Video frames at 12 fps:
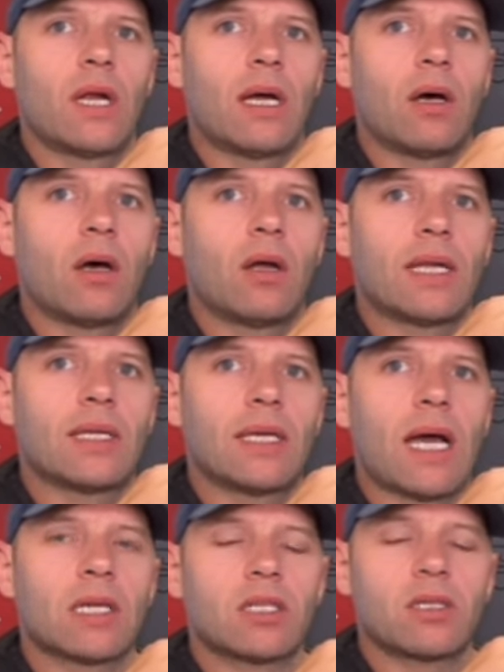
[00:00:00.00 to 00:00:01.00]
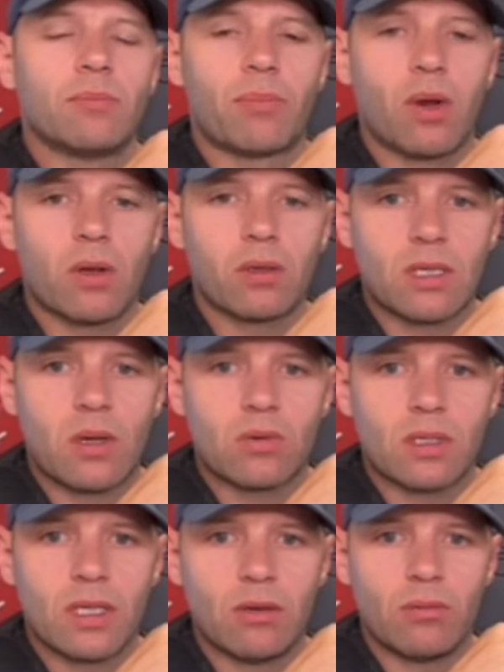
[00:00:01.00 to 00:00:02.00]
and you're already hatching
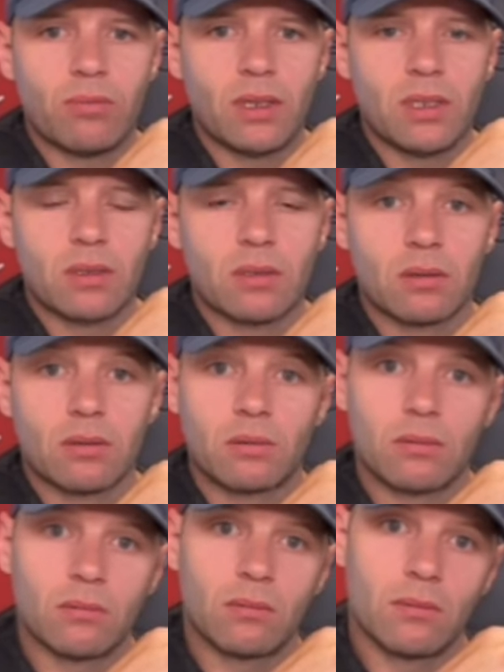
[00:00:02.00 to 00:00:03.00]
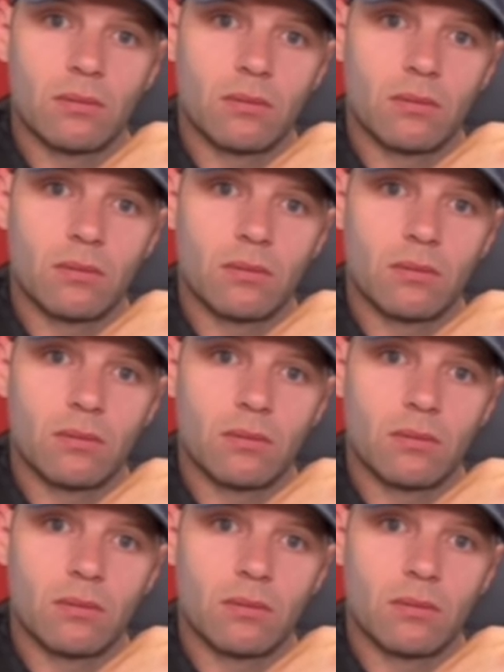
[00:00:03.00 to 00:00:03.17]
plots how to kill police.